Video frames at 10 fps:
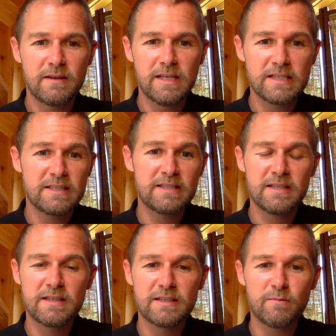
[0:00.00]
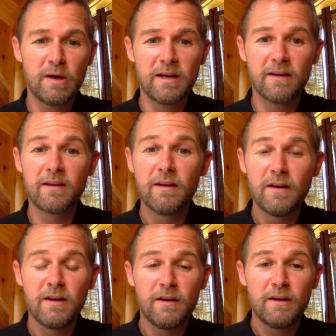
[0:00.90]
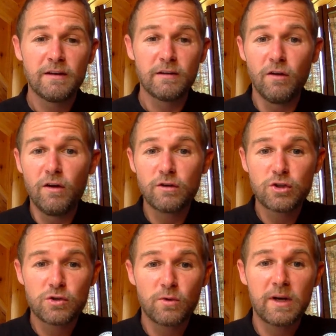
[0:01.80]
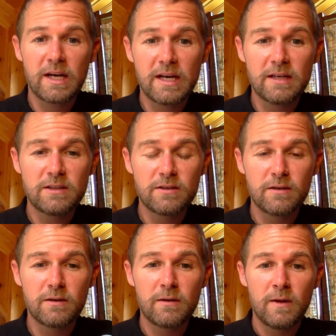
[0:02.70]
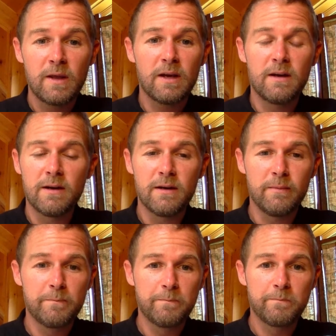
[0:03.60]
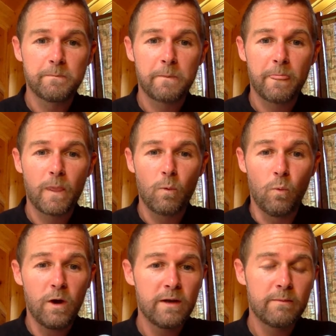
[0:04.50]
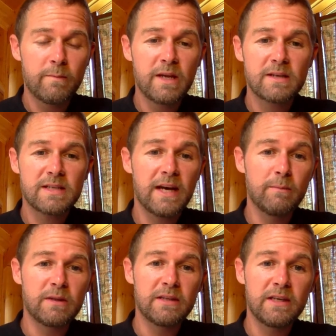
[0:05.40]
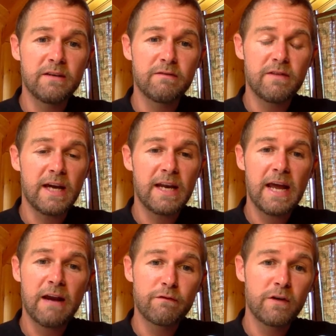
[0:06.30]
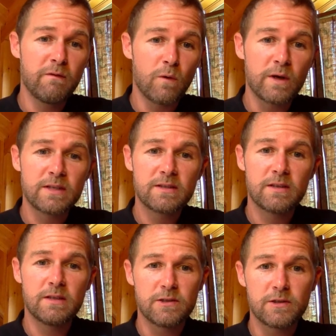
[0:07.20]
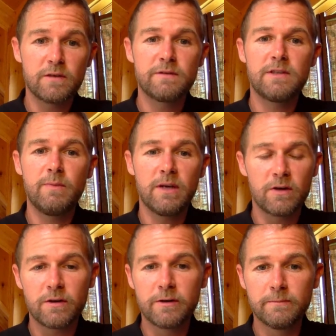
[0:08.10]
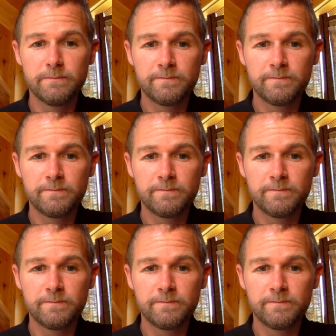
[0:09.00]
this is my long short answer. Um, one, because I believe that every voice deserves to be heard